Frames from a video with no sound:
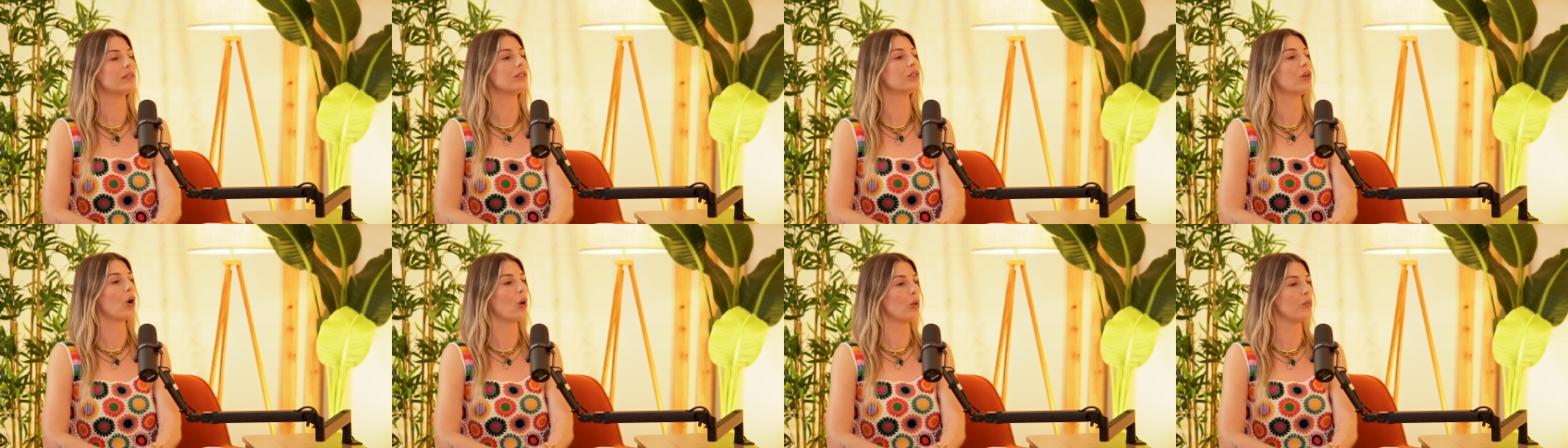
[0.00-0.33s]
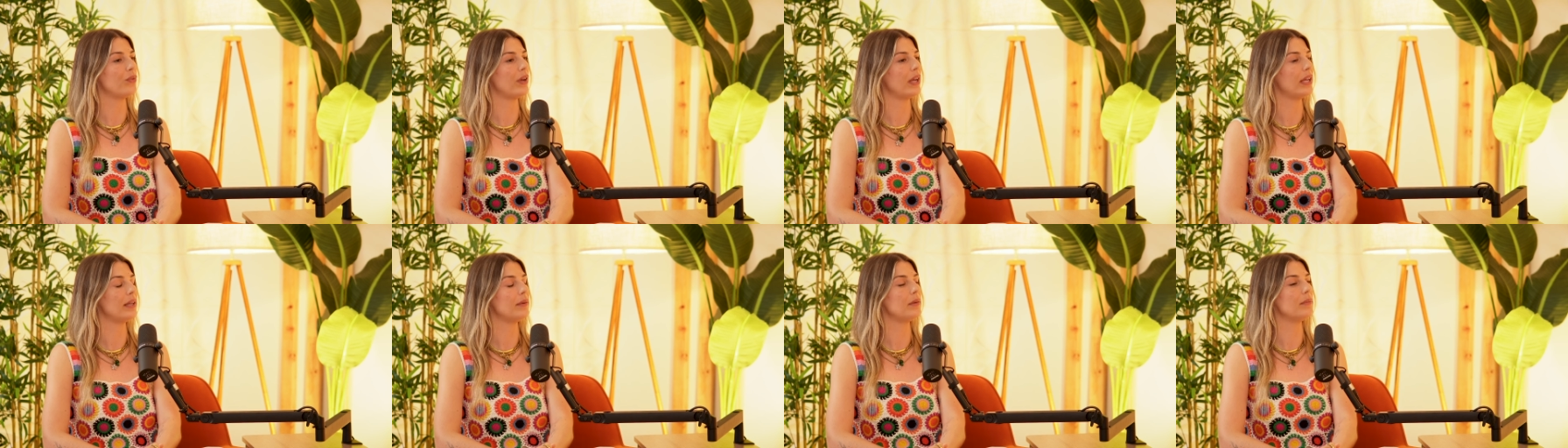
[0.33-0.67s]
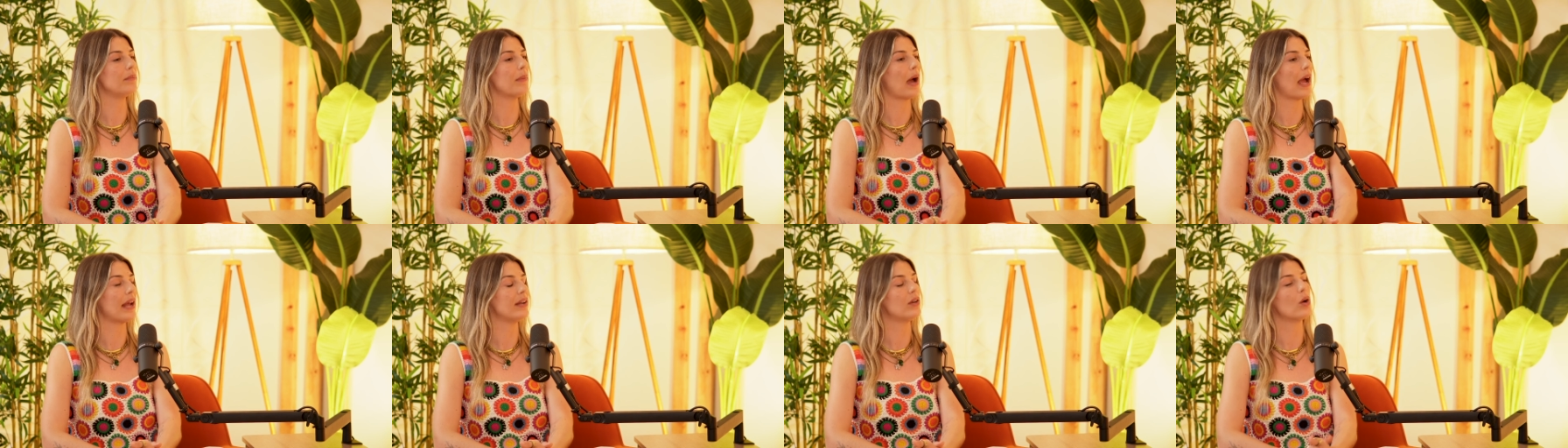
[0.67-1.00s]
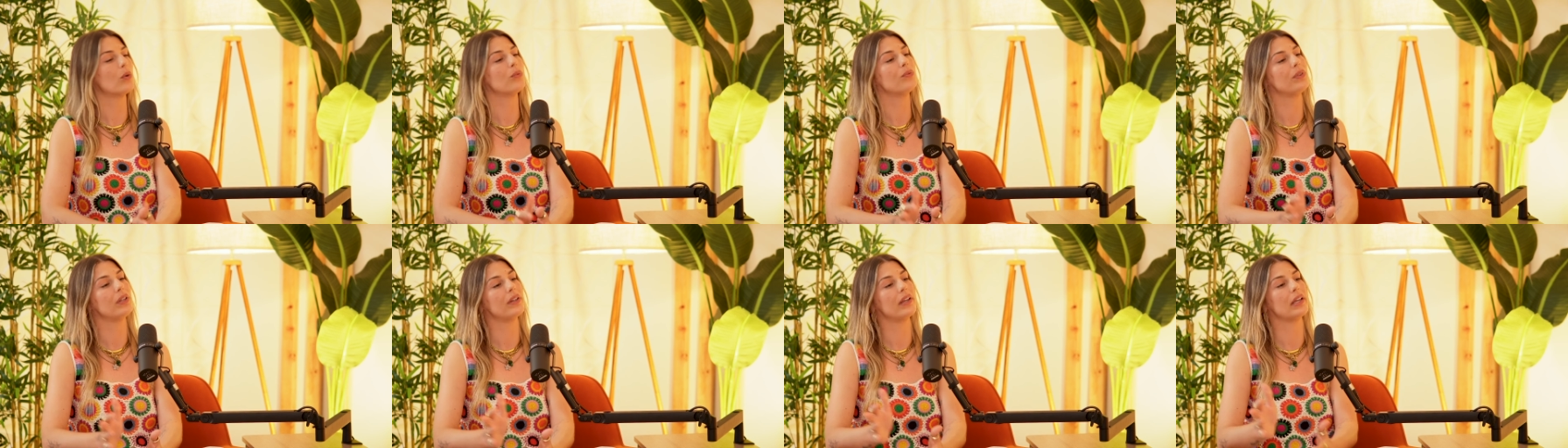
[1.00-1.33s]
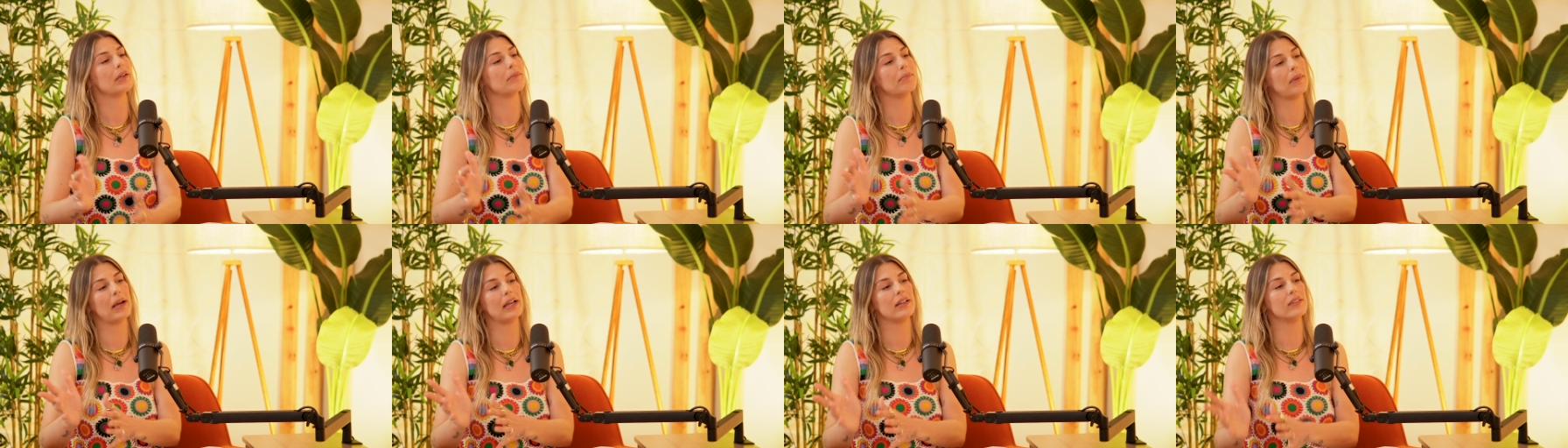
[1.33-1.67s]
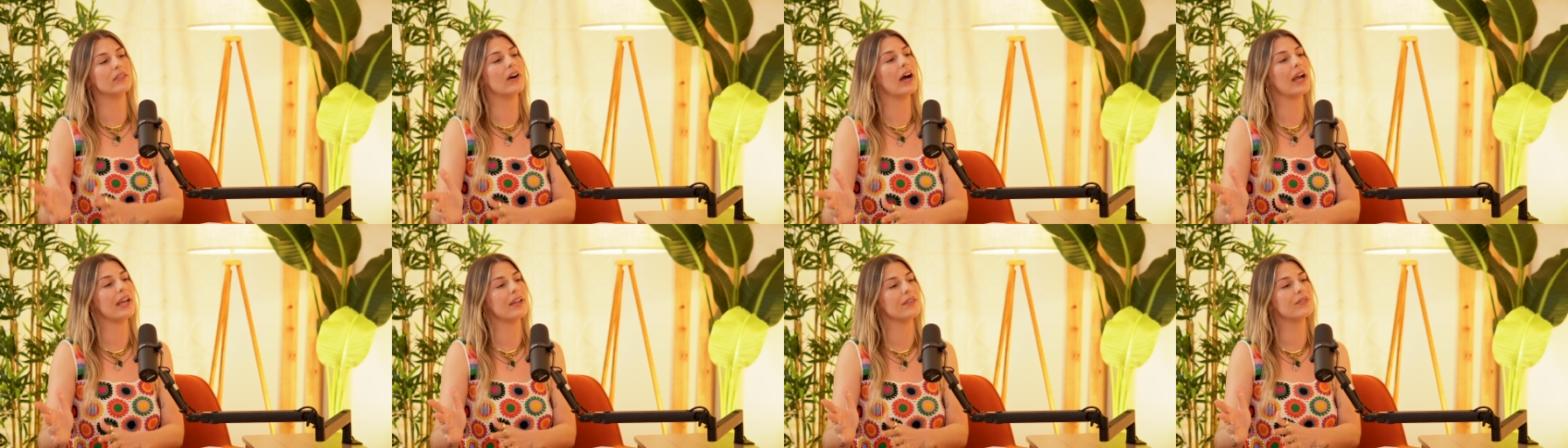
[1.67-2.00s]
COVID, I don't feel like my
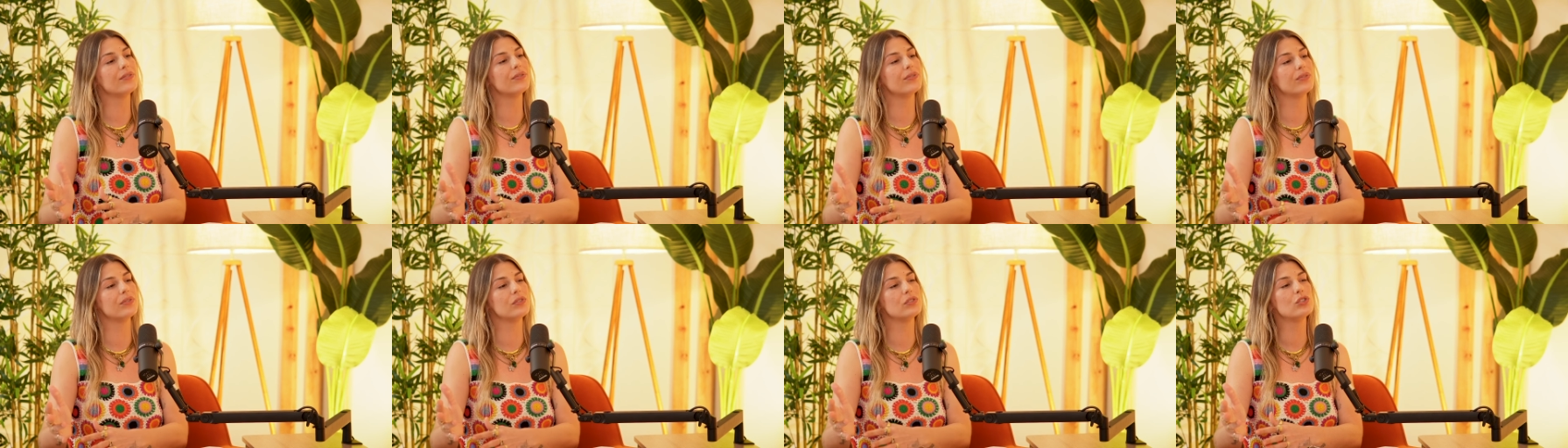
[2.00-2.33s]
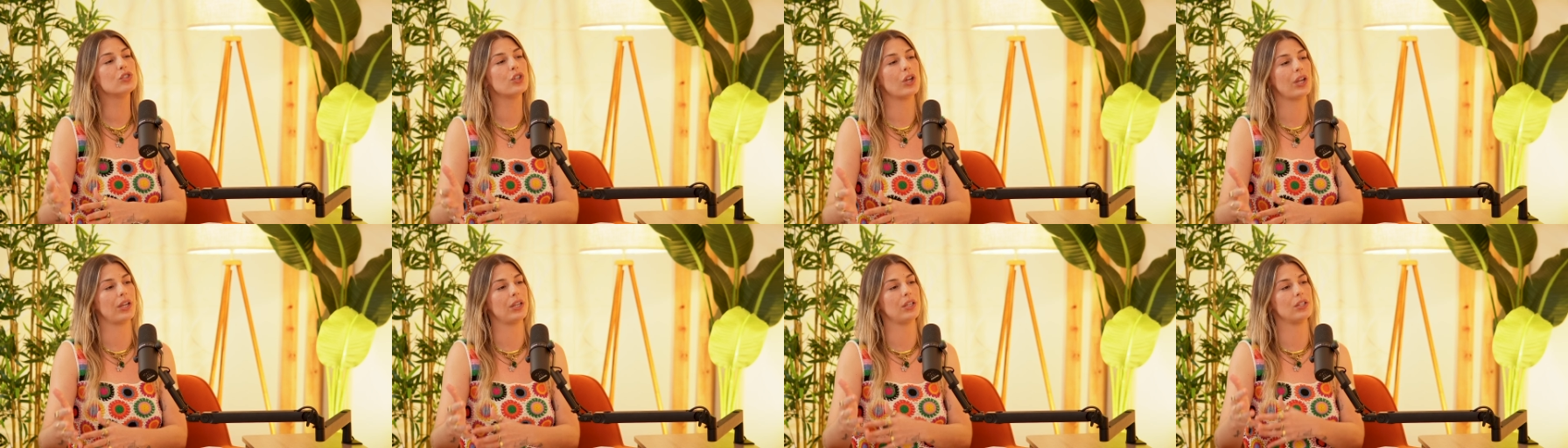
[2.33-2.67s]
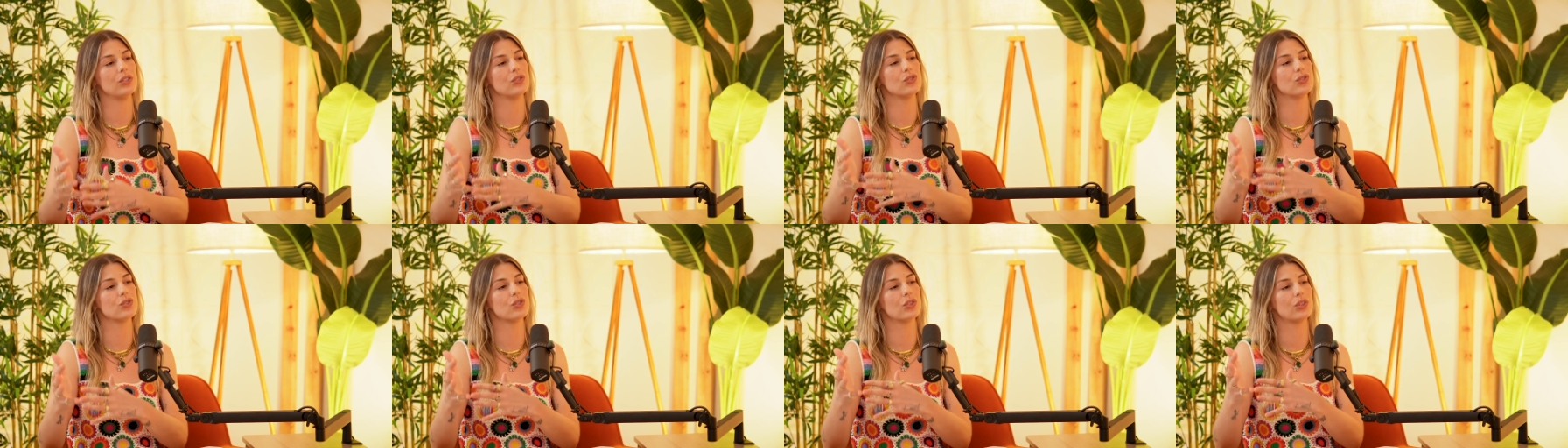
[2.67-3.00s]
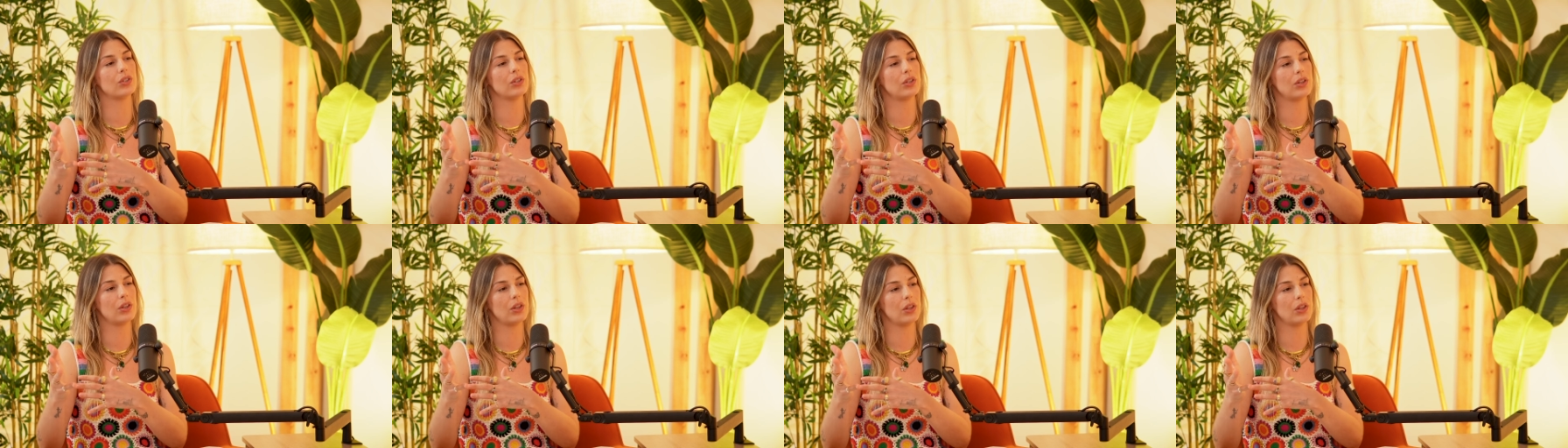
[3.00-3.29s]
life changed